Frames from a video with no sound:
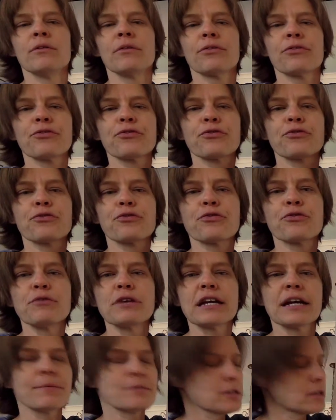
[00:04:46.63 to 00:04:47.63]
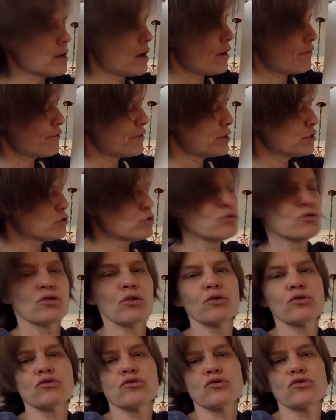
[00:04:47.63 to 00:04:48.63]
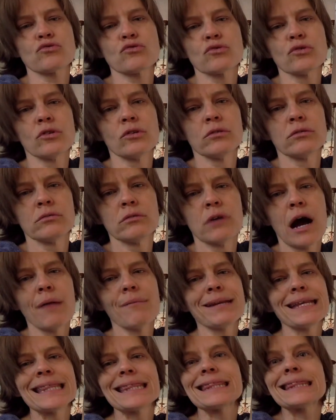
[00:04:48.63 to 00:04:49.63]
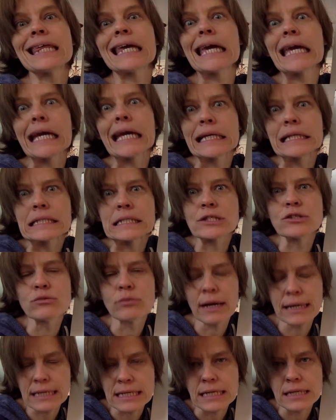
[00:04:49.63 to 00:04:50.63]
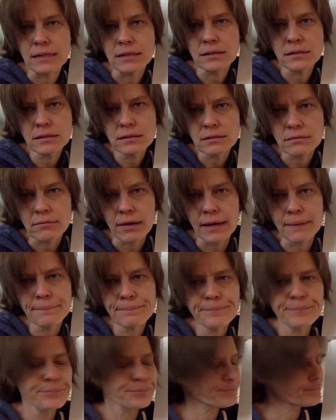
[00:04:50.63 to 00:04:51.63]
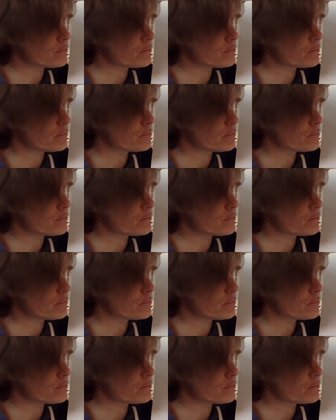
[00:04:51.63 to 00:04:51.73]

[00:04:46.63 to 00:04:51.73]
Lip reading: 3 cups of coffee, 2 toaster strudel. How many things do I need, right?